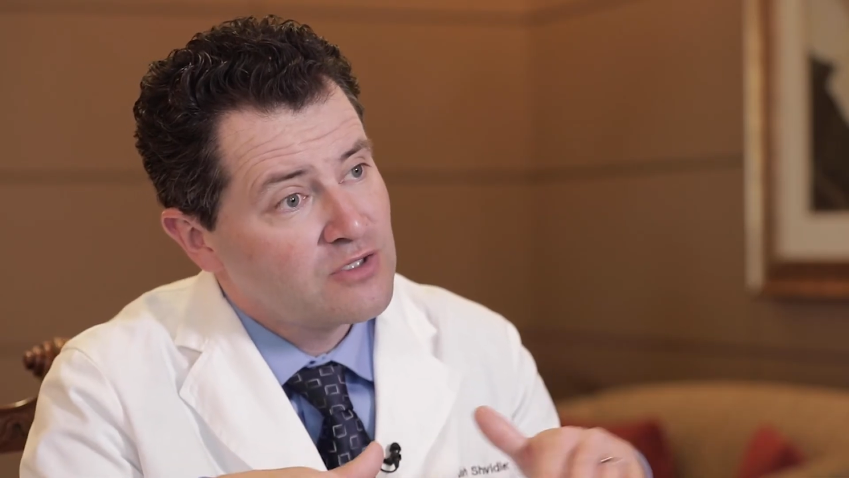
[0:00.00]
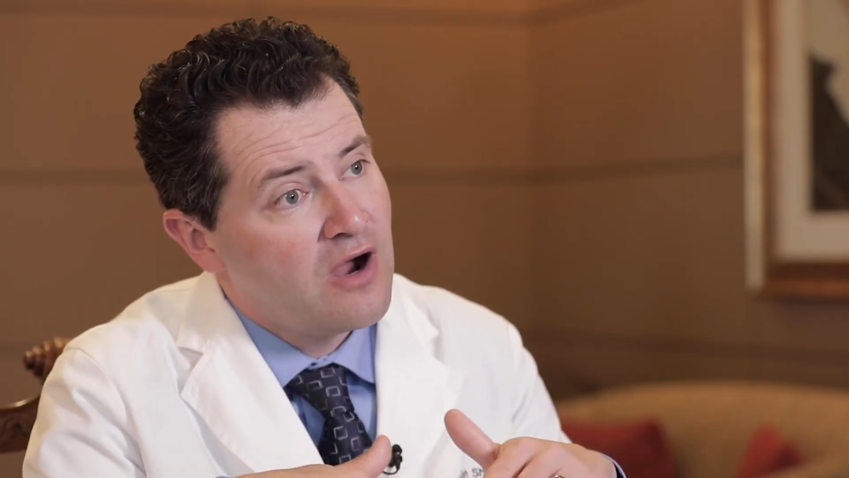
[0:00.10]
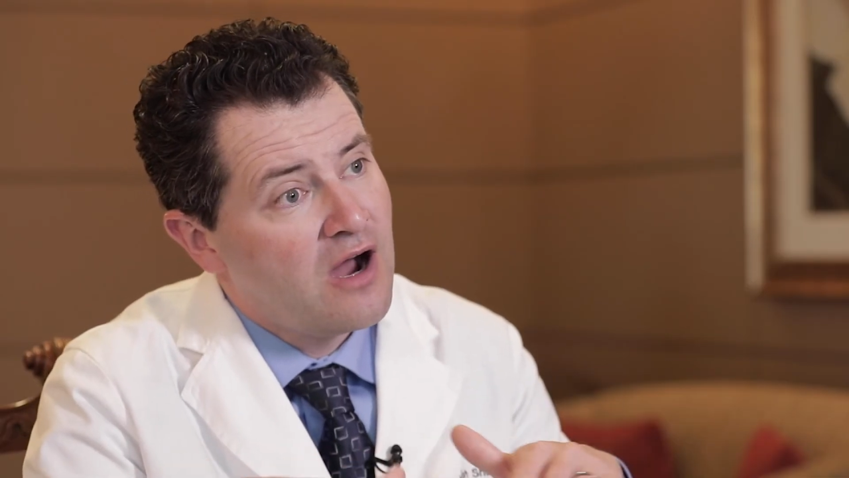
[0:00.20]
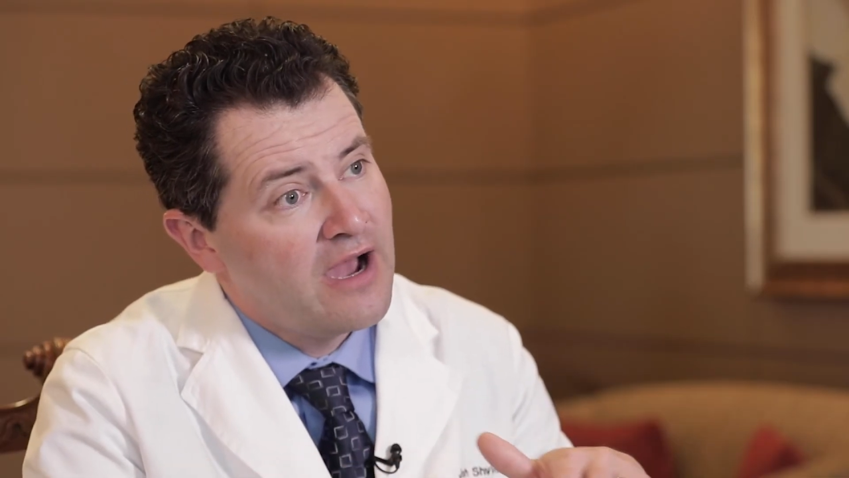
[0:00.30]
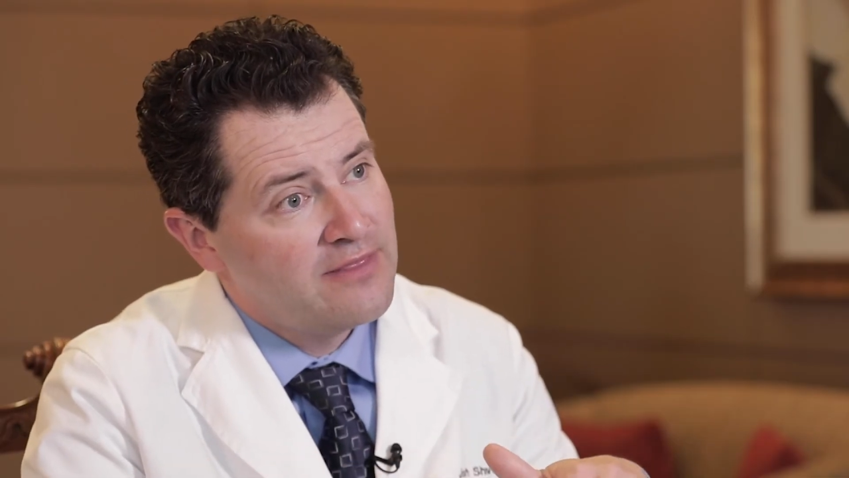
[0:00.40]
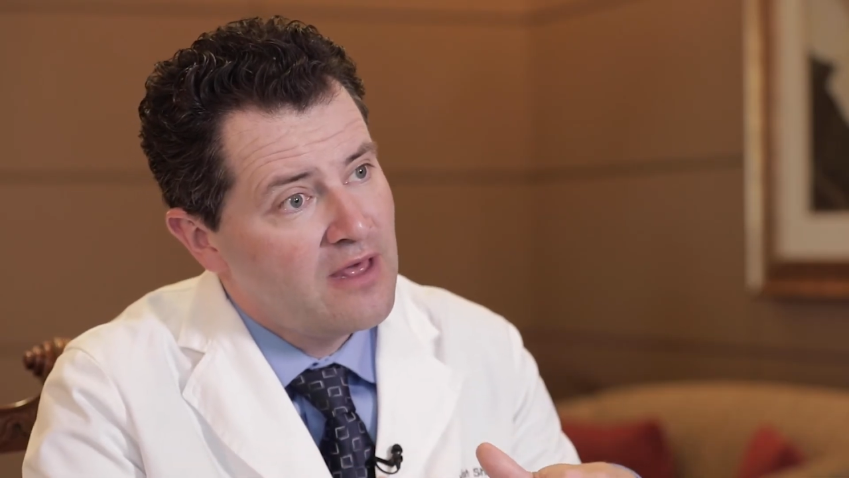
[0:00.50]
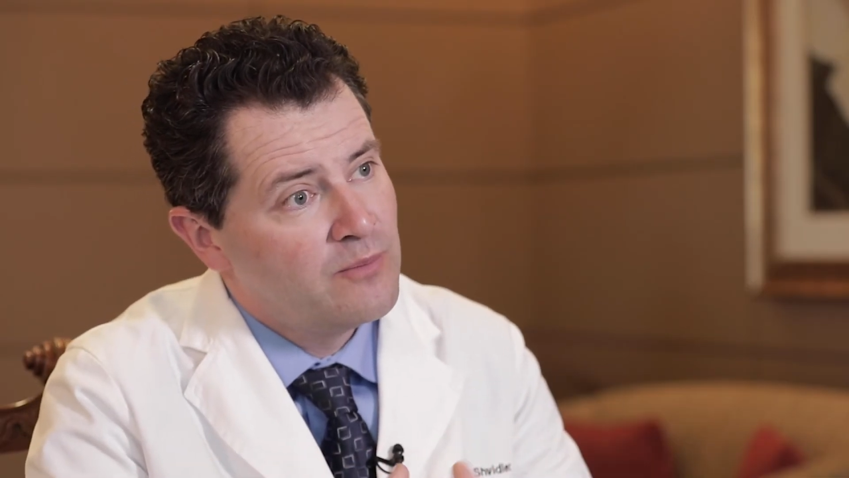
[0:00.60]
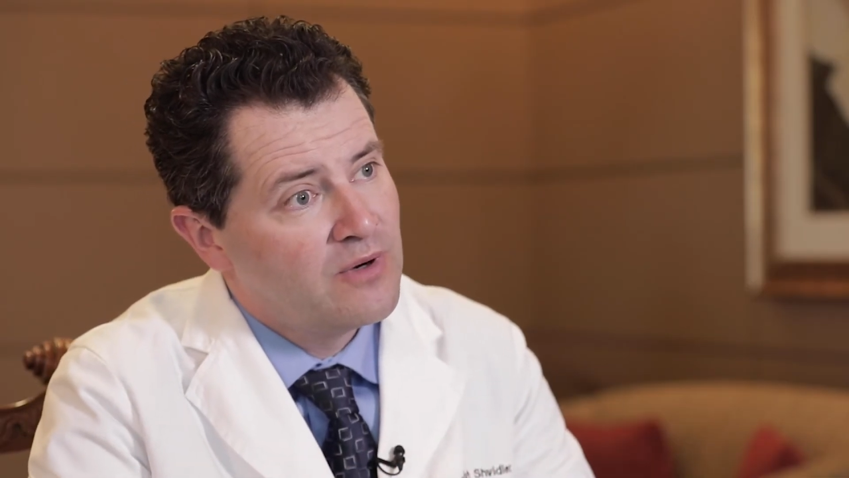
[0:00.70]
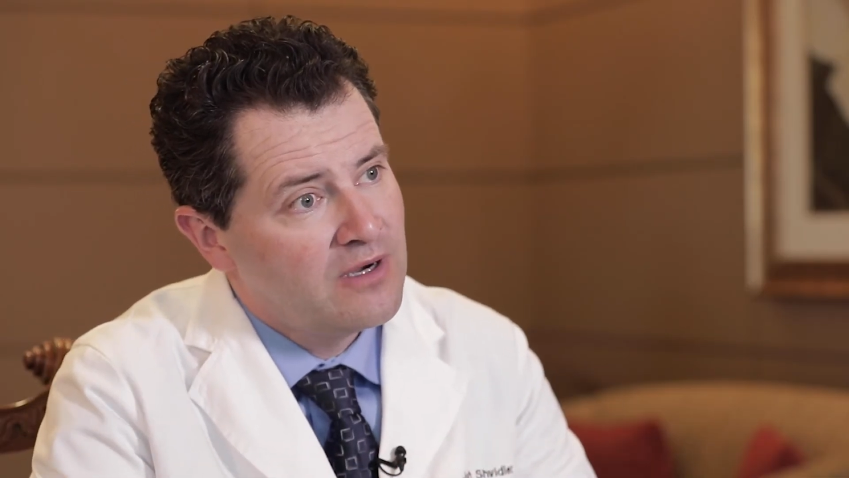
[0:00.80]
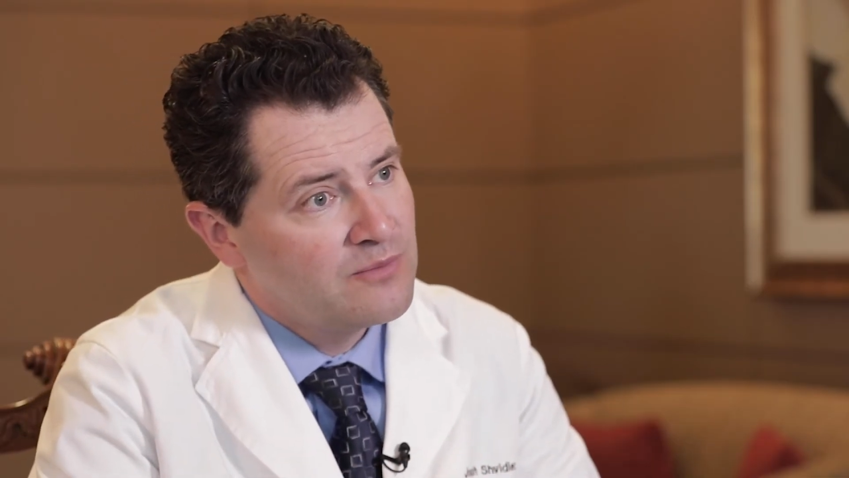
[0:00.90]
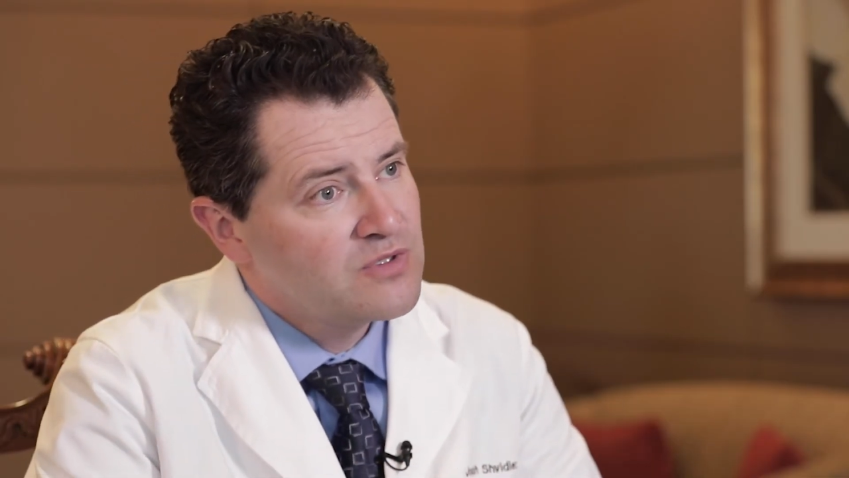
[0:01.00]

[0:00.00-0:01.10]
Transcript: or hide that bump.